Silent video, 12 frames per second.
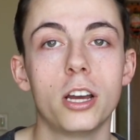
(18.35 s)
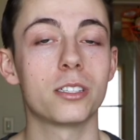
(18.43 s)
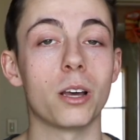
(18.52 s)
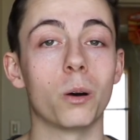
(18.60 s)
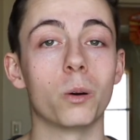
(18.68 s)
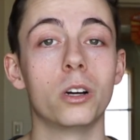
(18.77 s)

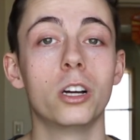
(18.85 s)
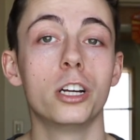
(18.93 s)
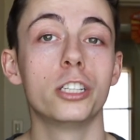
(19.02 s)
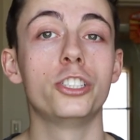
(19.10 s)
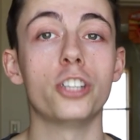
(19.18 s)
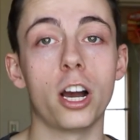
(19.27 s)
So
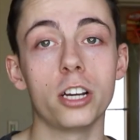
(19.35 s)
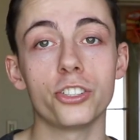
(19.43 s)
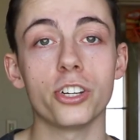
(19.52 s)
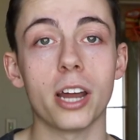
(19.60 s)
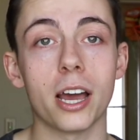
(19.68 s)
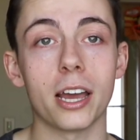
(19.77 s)

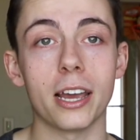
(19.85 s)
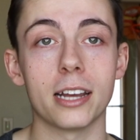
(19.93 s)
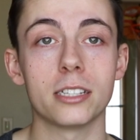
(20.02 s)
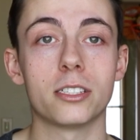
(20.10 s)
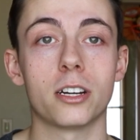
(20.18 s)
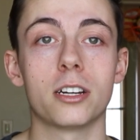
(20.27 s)
Josh and I
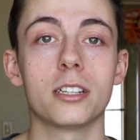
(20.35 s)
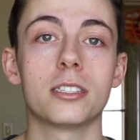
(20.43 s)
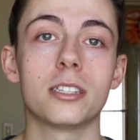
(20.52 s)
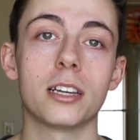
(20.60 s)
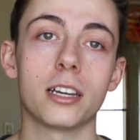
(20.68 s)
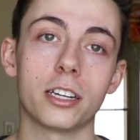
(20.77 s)
had started
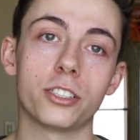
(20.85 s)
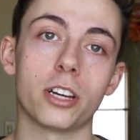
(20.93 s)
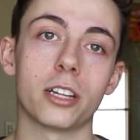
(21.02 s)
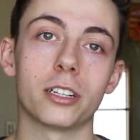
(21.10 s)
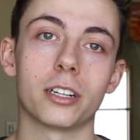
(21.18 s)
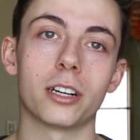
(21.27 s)
seeing each
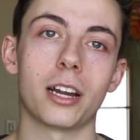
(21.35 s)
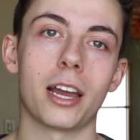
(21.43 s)
other,